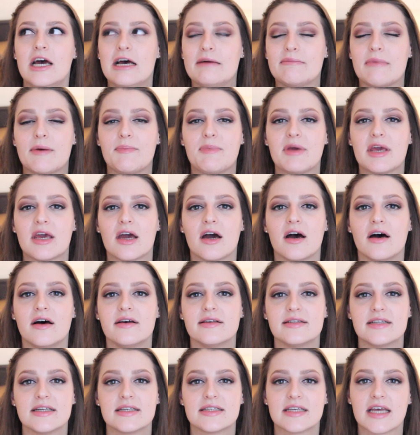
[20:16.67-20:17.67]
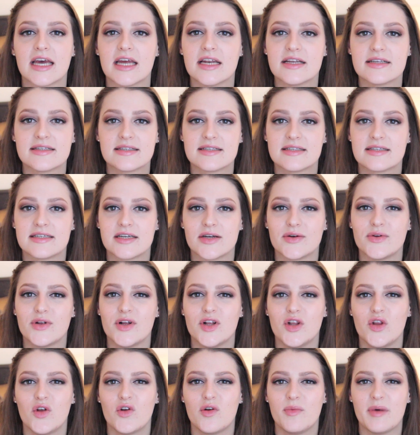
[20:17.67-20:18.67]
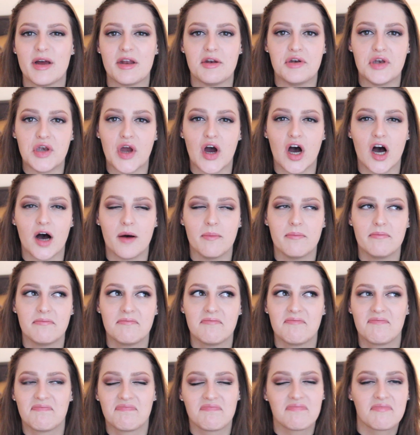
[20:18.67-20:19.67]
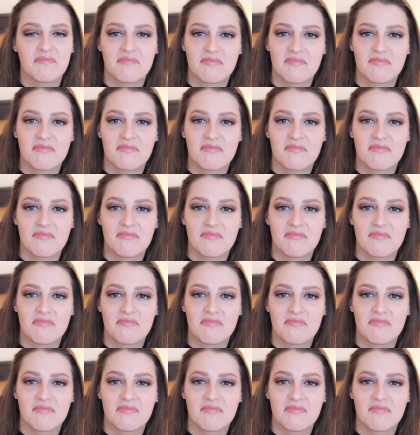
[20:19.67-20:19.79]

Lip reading: but because the skin is still a little bit numb,